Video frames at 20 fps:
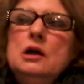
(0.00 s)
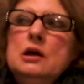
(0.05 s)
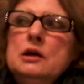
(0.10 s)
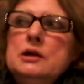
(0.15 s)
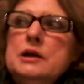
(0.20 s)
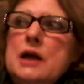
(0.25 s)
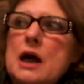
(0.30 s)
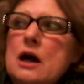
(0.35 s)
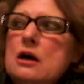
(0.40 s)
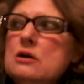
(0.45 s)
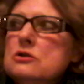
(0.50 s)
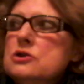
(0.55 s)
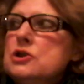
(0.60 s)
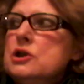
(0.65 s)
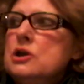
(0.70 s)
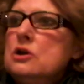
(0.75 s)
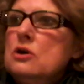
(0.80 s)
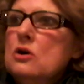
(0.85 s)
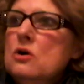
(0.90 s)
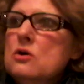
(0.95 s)
Now she
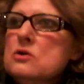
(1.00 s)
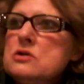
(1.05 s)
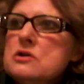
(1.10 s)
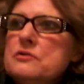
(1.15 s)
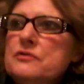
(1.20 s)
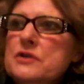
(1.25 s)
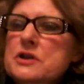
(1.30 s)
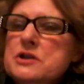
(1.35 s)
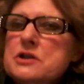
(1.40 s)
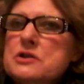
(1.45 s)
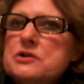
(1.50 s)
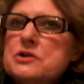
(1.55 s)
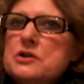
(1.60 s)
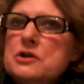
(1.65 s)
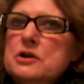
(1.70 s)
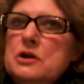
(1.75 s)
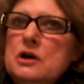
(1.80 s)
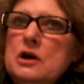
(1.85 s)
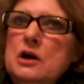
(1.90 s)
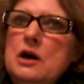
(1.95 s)
goes and visits
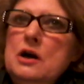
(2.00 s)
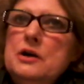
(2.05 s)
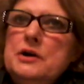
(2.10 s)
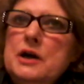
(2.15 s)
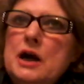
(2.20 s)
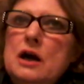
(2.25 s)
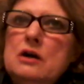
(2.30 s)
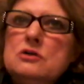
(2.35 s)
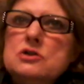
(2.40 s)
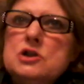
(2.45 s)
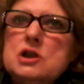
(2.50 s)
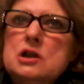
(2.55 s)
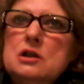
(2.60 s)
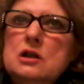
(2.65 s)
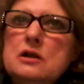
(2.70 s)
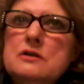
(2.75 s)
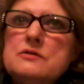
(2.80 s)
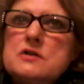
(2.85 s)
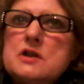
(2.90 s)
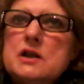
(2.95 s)
her. Now she
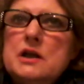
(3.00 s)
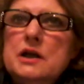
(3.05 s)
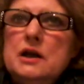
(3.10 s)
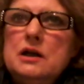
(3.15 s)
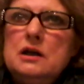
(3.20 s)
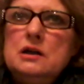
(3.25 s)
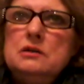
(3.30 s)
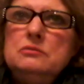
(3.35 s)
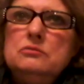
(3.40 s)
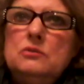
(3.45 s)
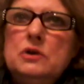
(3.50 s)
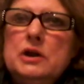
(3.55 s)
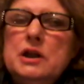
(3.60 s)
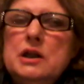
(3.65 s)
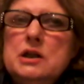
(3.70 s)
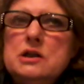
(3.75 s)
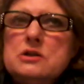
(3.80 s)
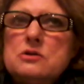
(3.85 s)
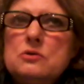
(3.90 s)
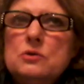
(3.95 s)
lives in one of
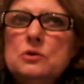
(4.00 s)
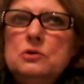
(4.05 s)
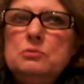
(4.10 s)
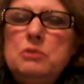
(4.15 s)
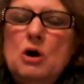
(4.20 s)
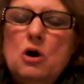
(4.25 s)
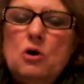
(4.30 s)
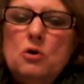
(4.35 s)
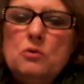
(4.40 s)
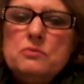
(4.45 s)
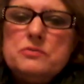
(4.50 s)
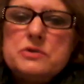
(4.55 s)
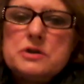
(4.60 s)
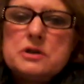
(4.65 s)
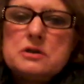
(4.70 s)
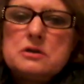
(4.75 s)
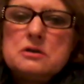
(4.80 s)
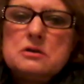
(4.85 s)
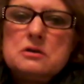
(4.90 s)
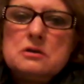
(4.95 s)
these group
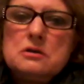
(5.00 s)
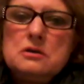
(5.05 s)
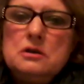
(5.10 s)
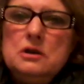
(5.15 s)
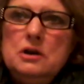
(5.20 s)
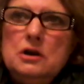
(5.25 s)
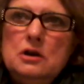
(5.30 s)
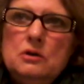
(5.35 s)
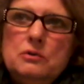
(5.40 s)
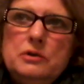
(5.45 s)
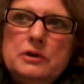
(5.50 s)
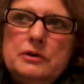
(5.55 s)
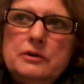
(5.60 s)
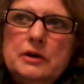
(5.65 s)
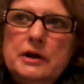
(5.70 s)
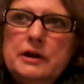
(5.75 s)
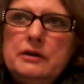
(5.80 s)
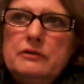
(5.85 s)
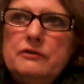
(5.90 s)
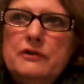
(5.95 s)
homes, with
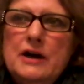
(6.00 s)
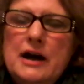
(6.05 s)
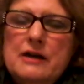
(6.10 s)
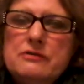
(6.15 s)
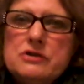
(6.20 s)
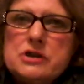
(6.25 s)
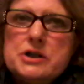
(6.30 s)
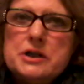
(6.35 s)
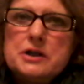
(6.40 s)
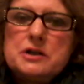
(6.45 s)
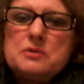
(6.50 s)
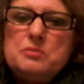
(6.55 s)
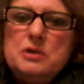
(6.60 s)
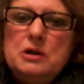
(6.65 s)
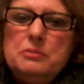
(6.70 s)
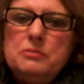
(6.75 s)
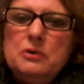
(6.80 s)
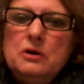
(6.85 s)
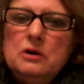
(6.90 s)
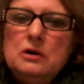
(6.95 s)
like 5 or 6
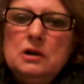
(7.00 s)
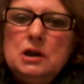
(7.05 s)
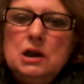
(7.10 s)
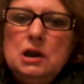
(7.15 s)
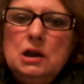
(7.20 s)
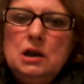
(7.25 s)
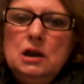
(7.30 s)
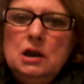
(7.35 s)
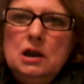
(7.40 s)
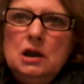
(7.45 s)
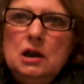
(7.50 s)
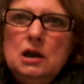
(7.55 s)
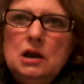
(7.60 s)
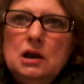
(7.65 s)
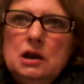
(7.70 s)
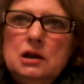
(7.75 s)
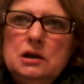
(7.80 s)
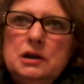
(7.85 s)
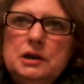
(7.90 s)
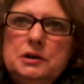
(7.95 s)
people,
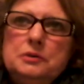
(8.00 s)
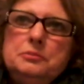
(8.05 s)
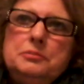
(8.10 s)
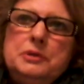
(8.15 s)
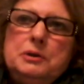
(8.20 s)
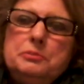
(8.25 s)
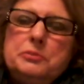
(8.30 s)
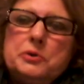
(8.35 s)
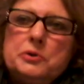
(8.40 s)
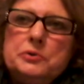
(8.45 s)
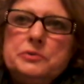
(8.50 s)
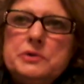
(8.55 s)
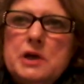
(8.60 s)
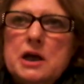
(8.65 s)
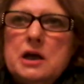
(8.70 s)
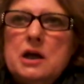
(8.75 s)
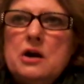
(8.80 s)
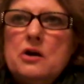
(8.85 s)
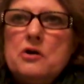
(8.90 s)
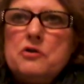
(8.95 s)
and people
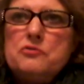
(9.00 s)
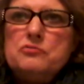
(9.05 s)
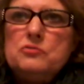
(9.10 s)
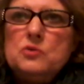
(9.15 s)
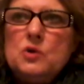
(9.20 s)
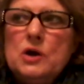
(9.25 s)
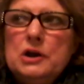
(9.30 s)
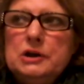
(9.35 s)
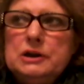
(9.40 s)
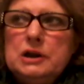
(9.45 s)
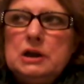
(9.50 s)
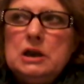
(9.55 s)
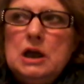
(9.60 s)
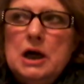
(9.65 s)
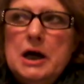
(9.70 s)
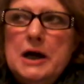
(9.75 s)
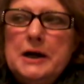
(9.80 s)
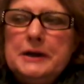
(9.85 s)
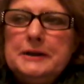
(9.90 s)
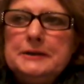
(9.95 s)
take care of them around the
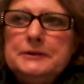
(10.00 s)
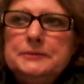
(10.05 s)
clock.